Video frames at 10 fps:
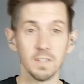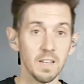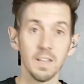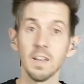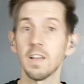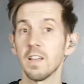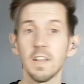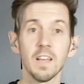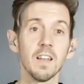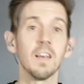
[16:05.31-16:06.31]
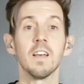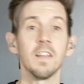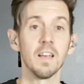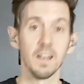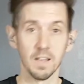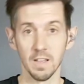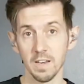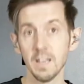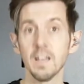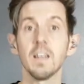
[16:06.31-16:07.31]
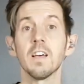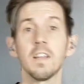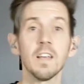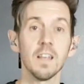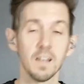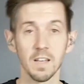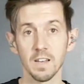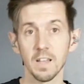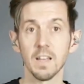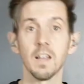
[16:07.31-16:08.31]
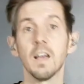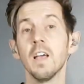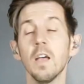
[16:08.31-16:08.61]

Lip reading: Na na na na na na na na na na.